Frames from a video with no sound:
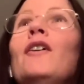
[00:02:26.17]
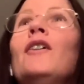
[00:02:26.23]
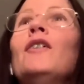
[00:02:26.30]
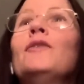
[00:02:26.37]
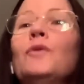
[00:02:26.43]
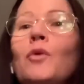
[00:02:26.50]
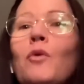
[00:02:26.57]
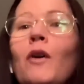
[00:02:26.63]

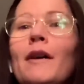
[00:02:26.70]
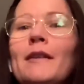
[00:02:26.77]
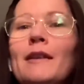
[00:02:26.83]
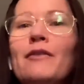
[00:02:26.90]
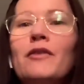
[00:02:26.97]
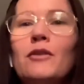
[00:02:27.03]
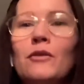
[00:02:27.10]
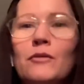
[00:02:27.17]
quite
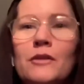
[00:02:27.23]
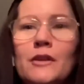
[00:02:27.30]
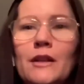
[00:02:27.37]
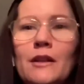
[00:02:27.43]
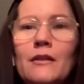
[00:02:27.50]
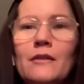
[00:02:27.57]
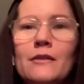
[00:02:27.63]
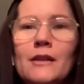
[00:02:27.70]
difficult
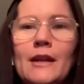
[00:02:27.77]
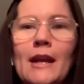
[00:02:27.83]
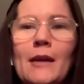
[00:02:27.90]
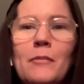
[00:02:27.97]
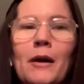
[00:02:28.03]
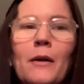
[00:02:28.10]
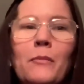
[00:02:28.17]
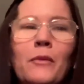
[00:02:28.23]
to keep
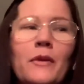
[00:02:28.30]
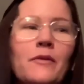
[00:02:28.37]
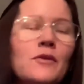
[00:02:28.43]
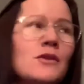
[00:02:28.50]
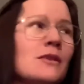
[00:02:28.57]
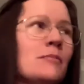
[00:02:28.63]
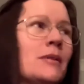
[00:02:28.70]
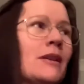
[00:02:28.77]
up with,
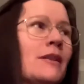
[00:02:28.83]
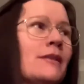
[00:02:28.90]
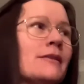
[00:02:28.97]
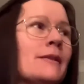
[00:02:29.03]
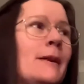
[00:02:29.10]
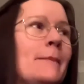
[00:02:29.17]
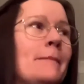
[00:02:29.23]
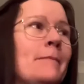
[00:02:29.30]
just because
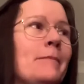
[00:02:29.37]
I